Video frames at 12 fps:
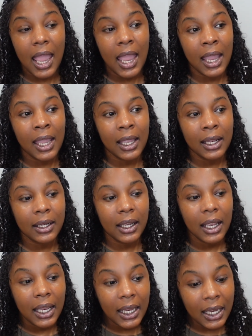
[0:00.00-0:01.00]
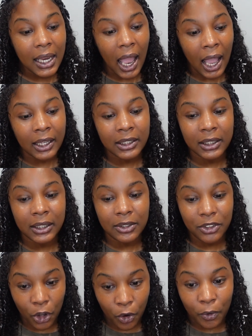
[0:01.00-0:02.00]
And he actually
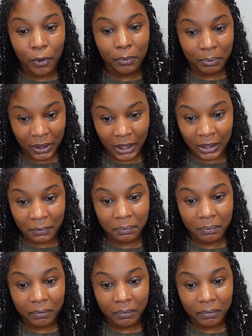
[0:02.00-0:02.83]
told me,